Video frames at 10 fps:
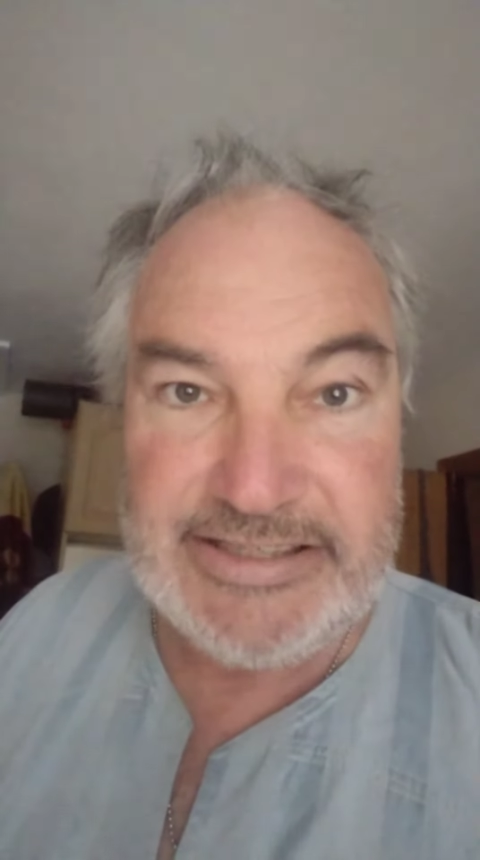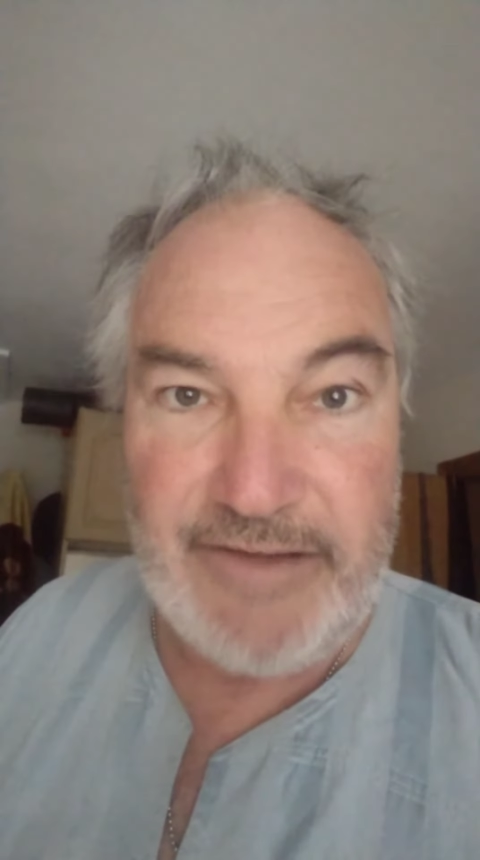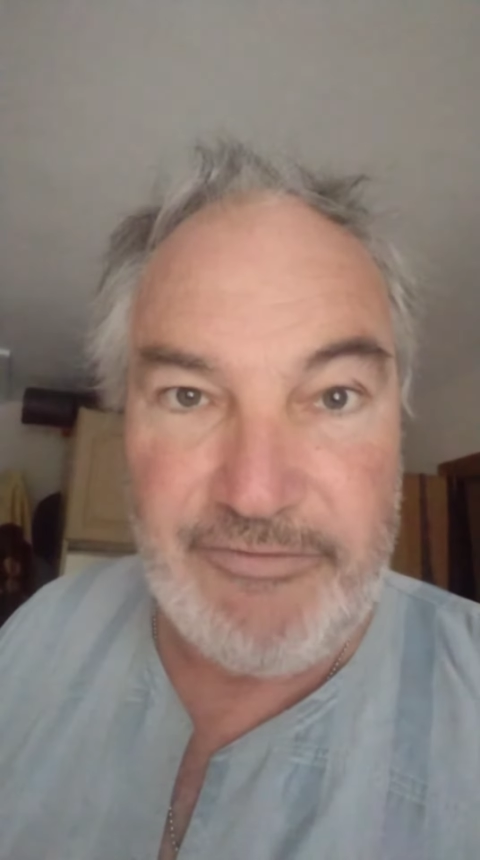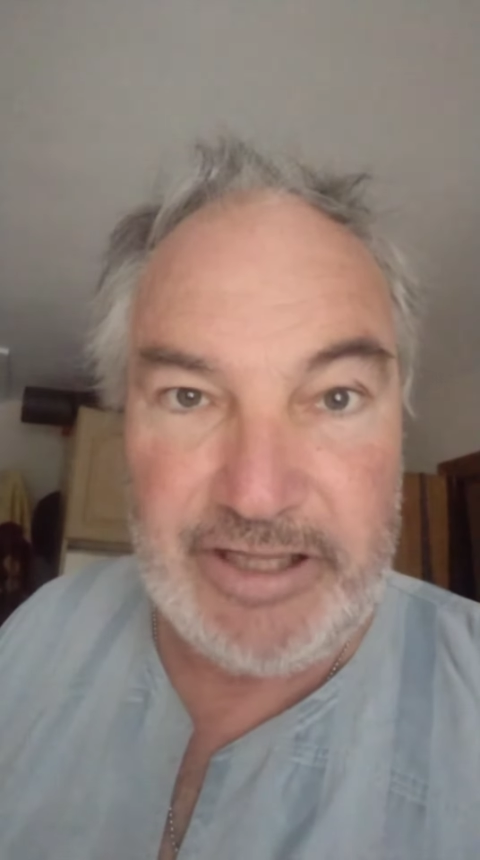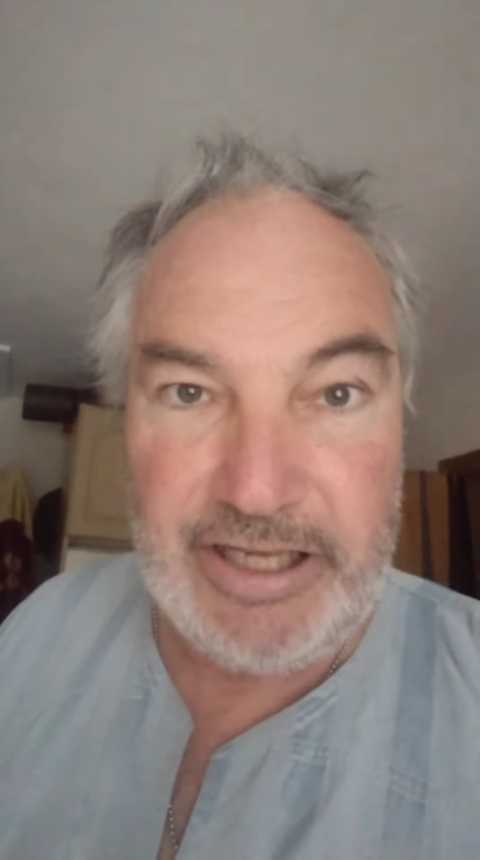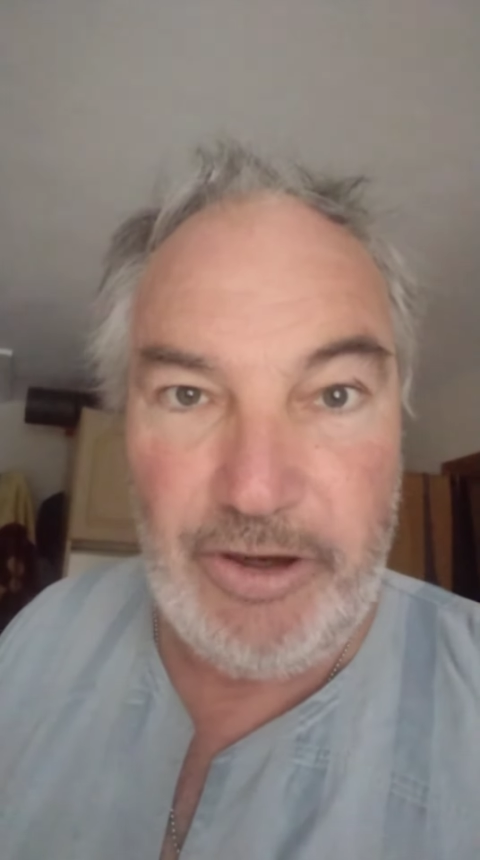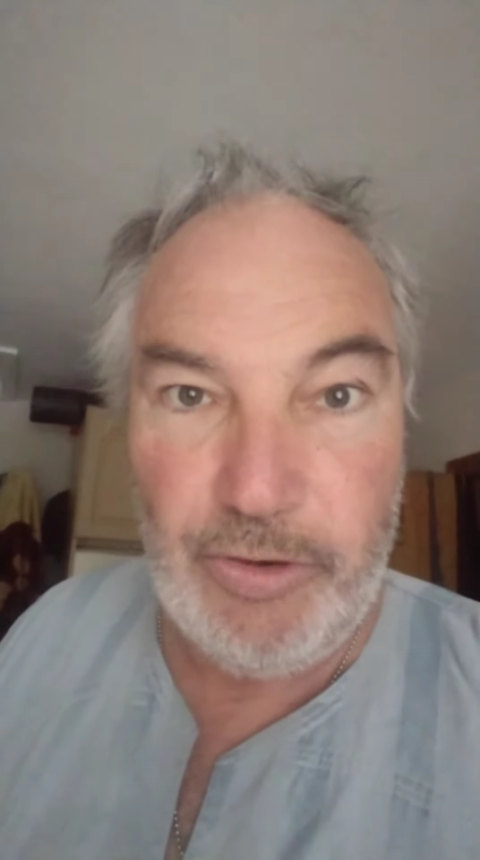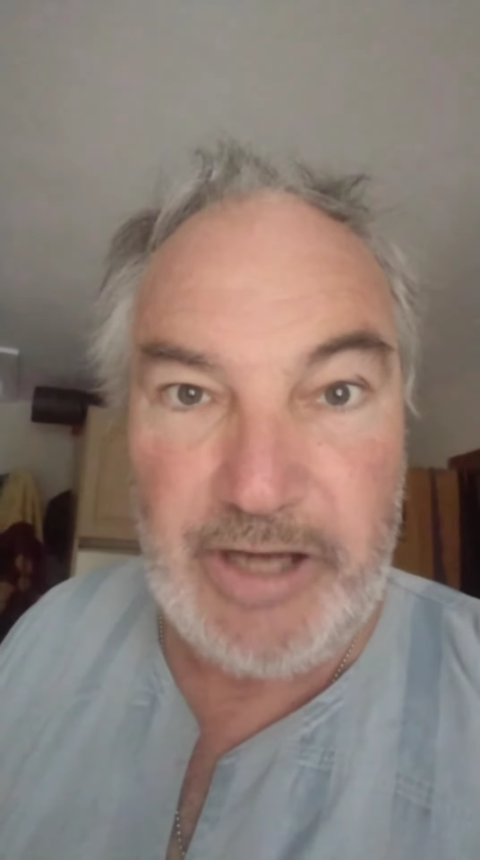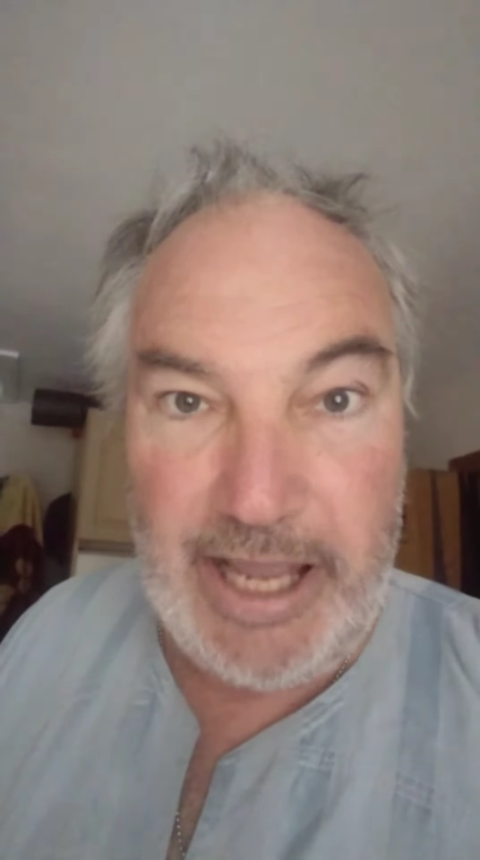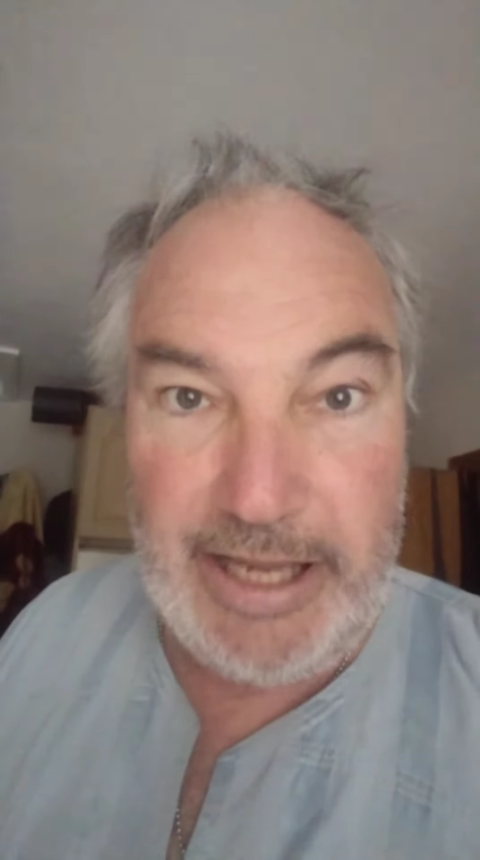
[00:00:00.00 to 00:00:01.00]
is everything
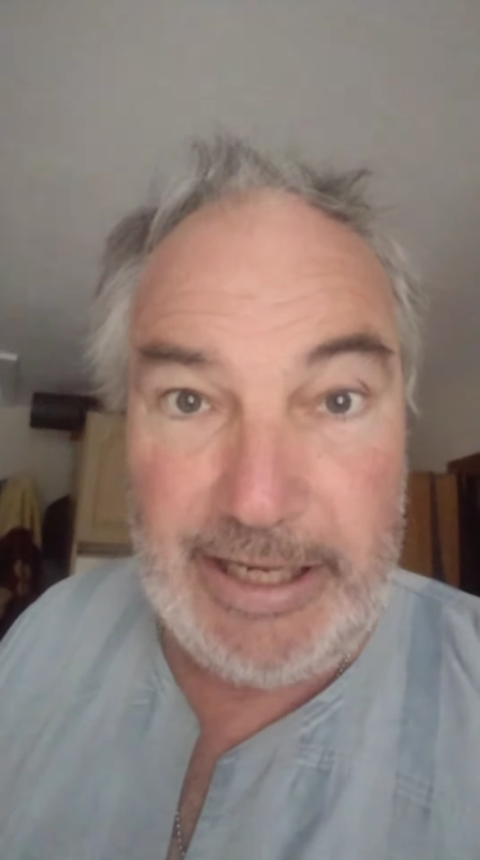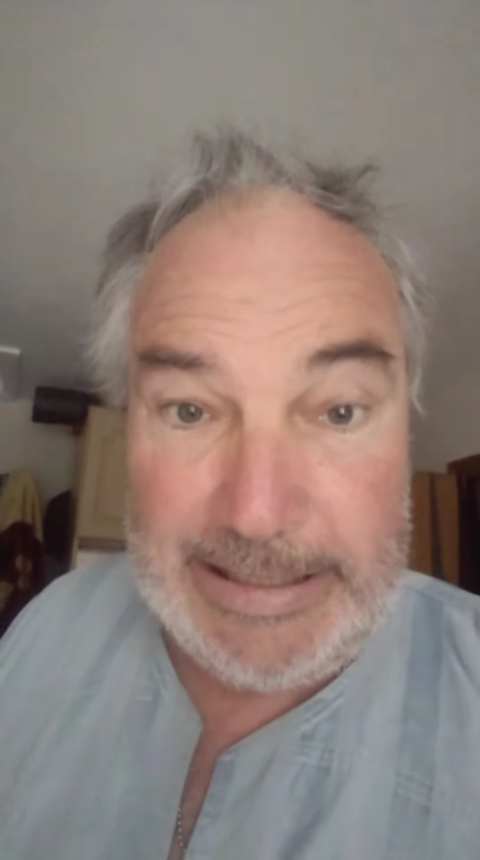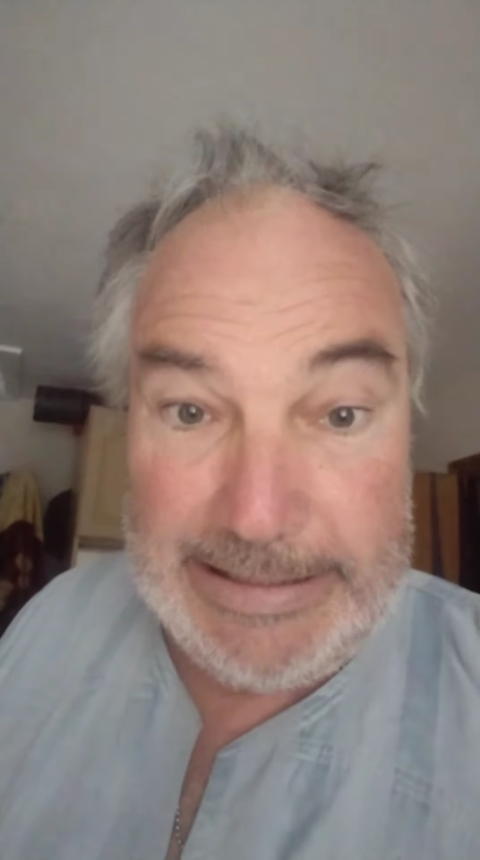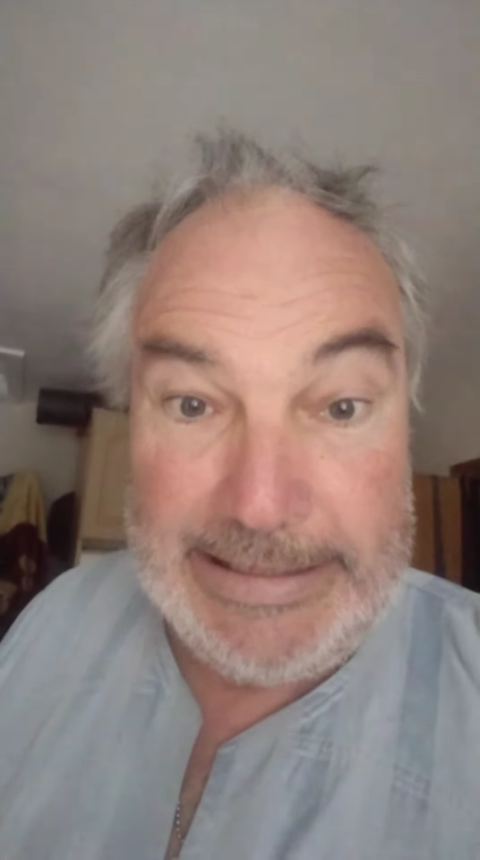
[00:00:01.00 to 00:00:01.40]
okay?